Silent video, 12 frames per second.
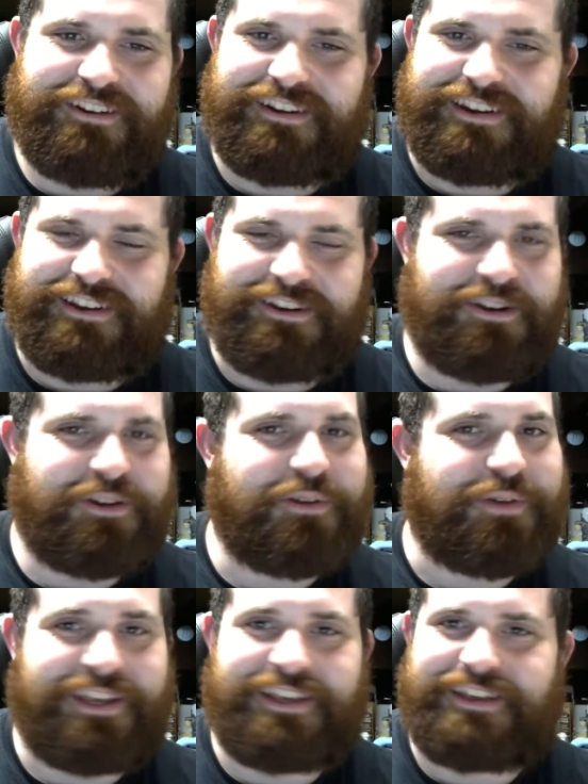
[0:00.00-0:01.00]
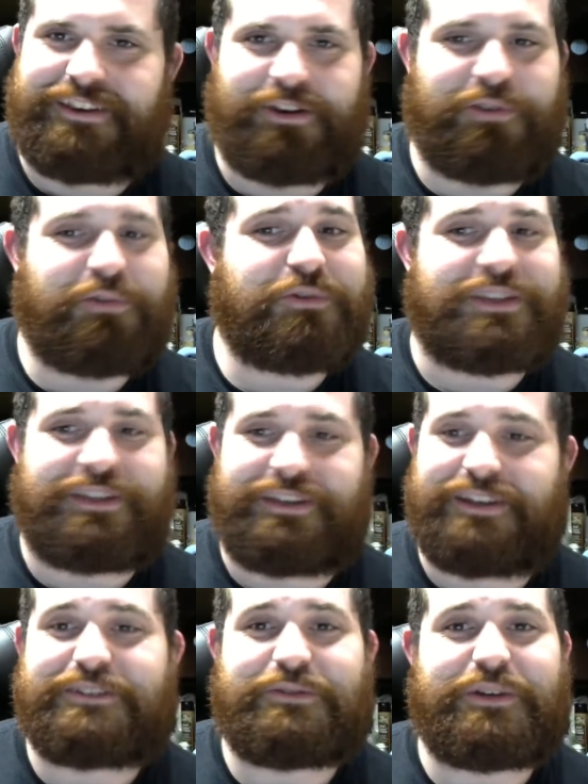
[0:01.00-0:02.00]
and he knows he
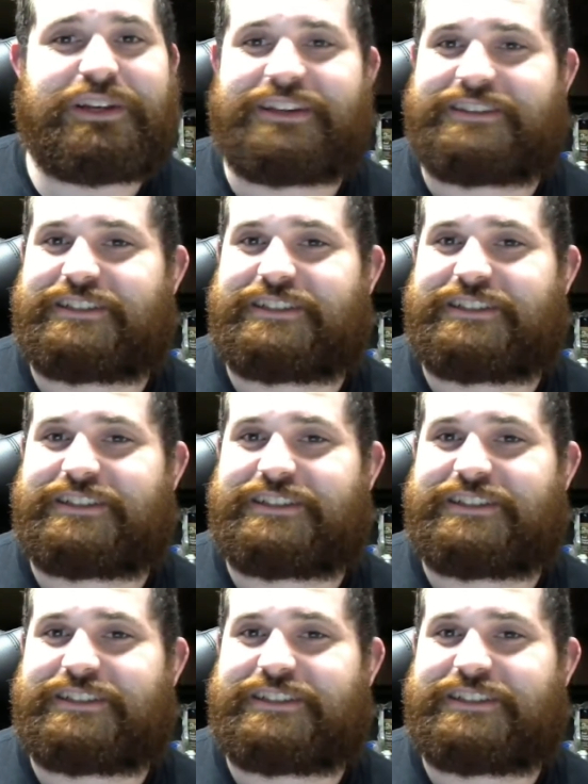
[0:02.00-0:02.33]
is what he is.